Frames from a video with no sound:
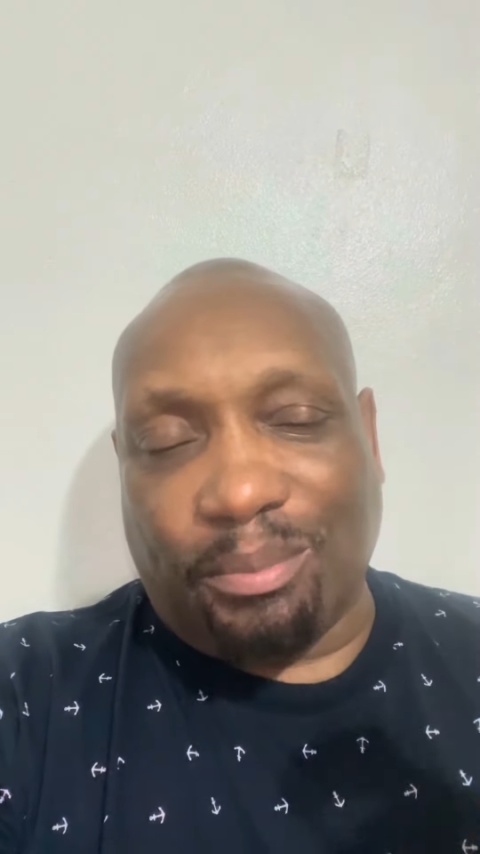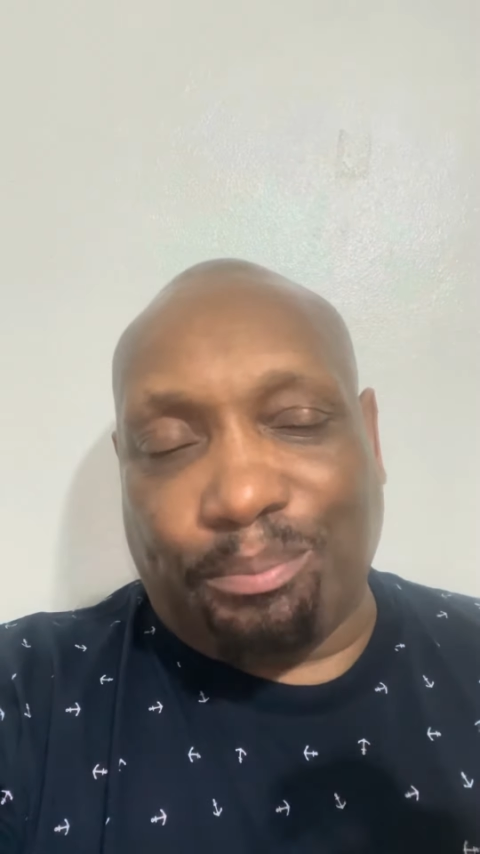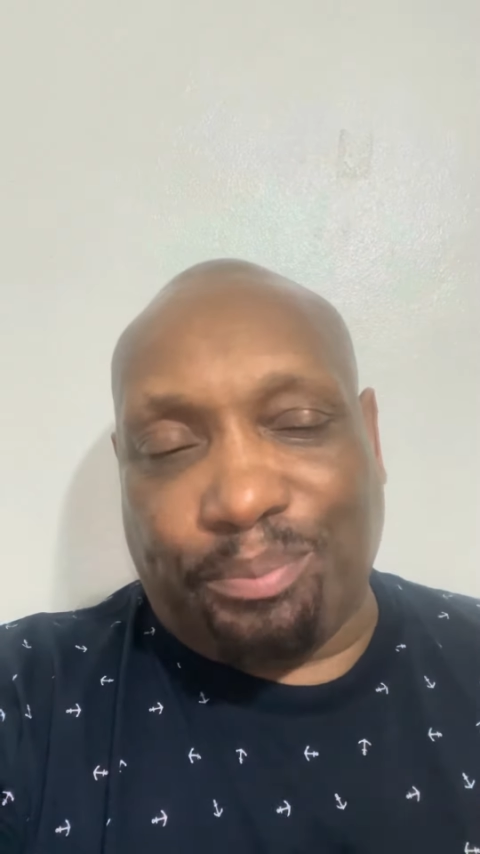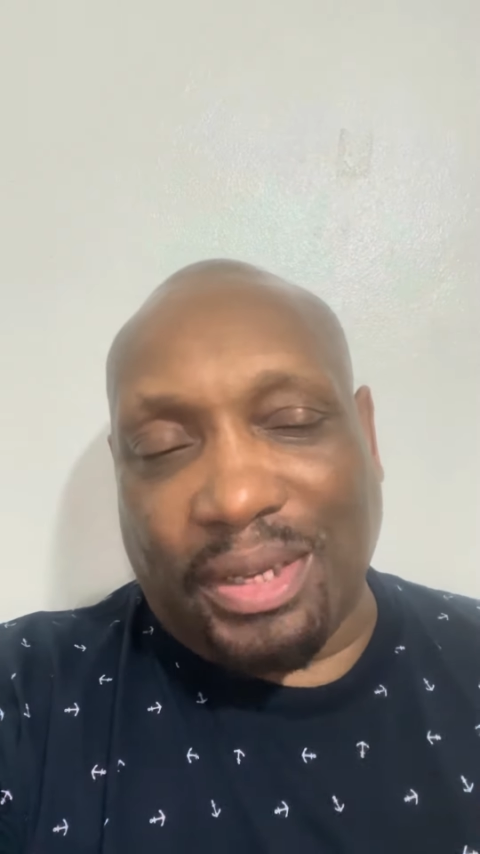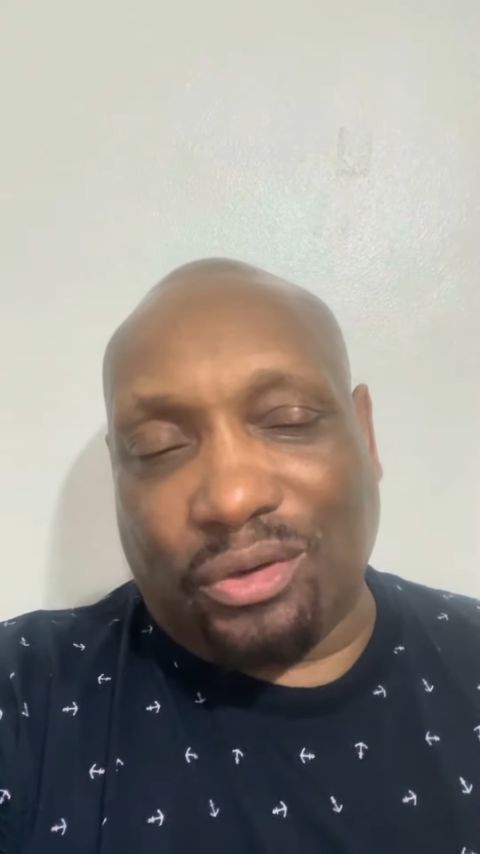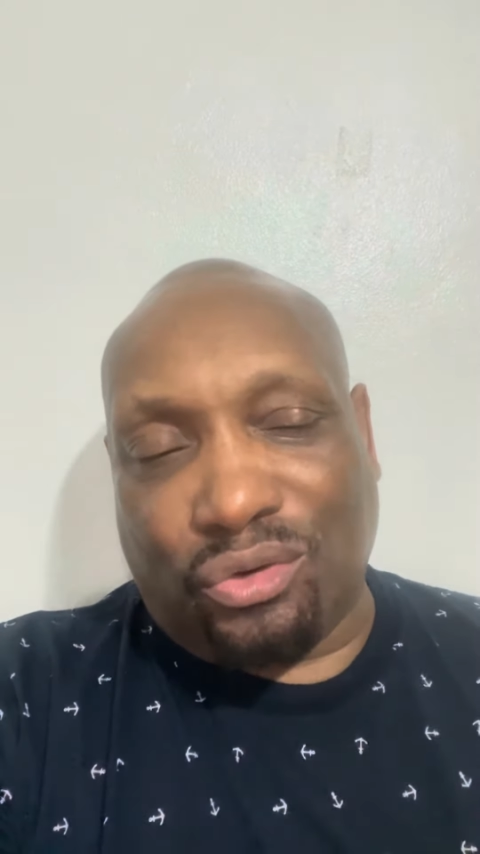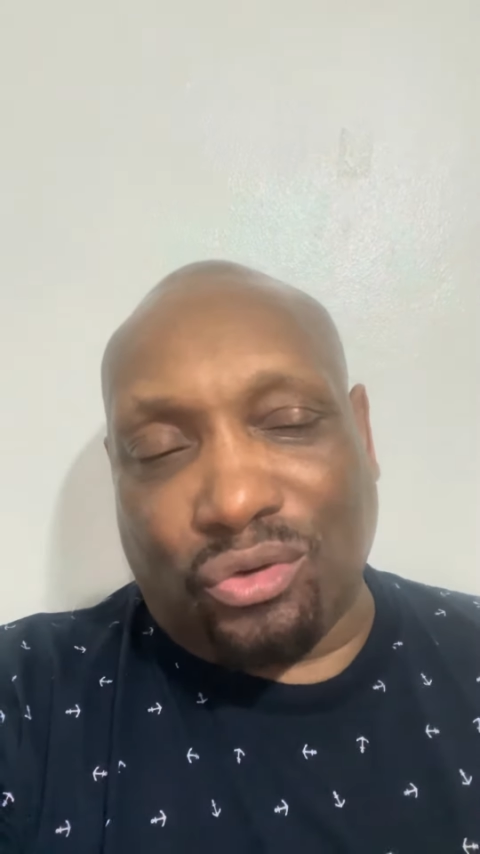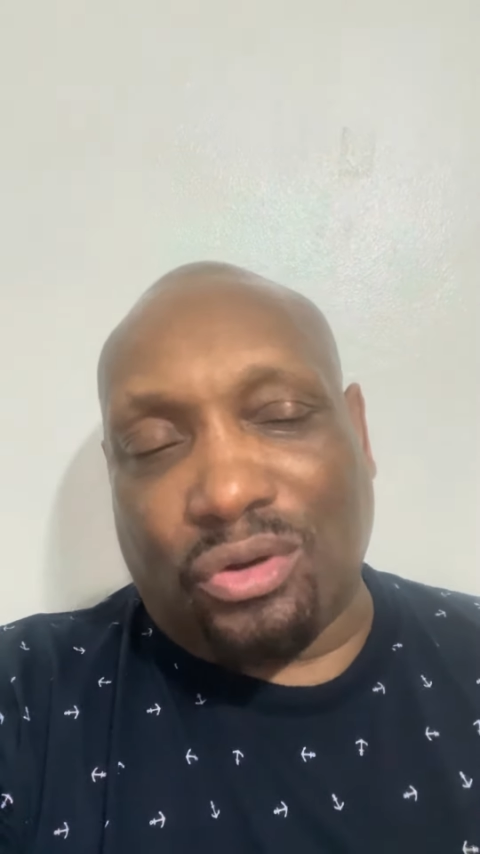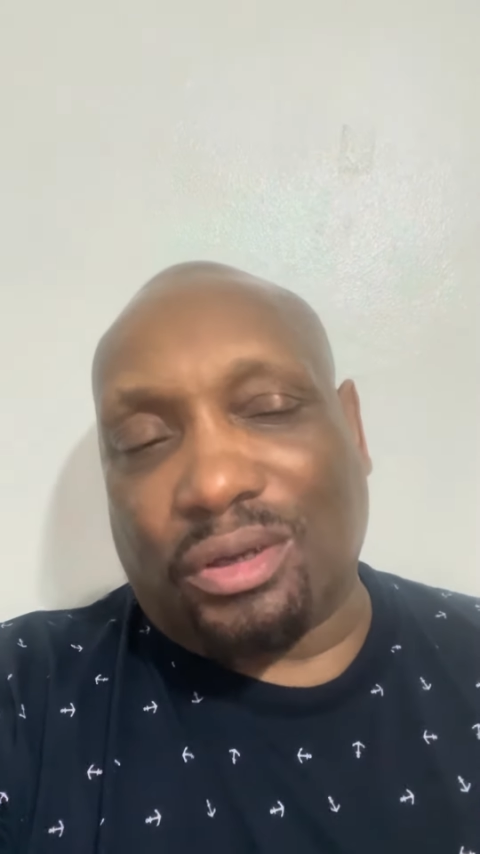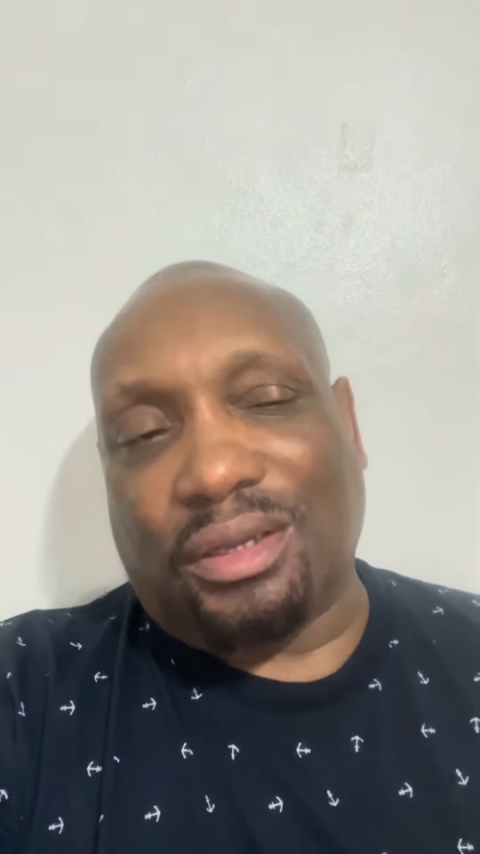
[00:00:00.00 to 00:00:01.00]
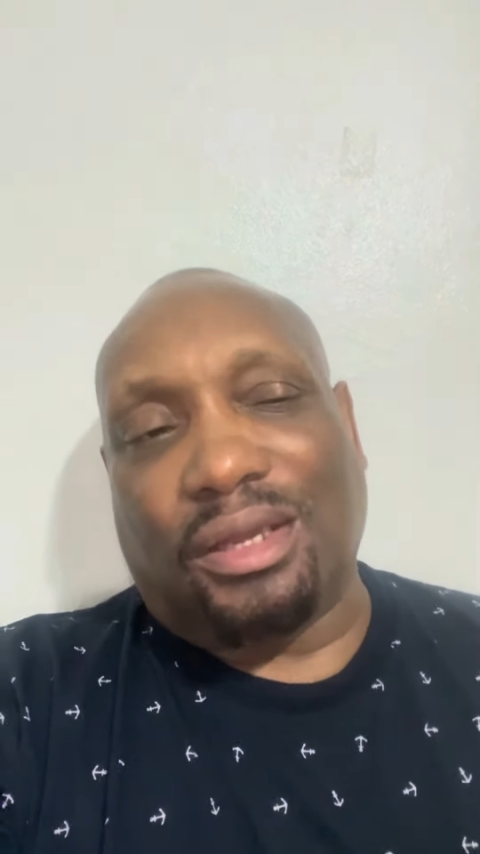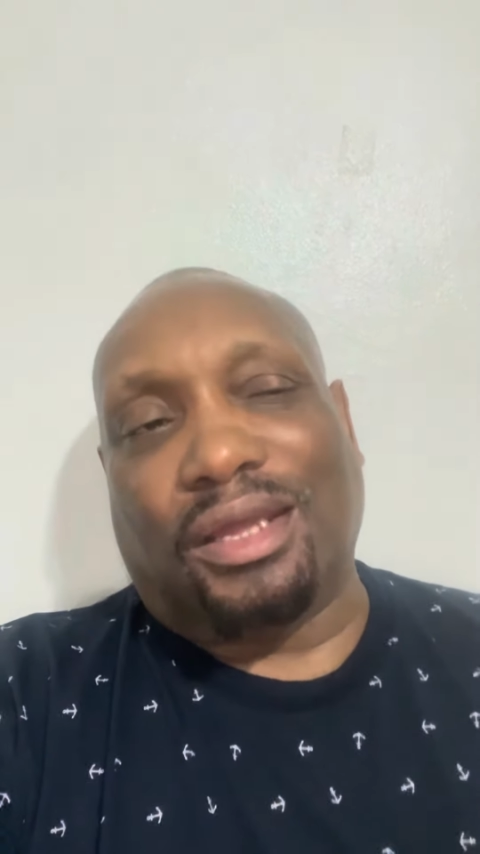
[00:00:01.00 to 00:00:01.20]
a big dog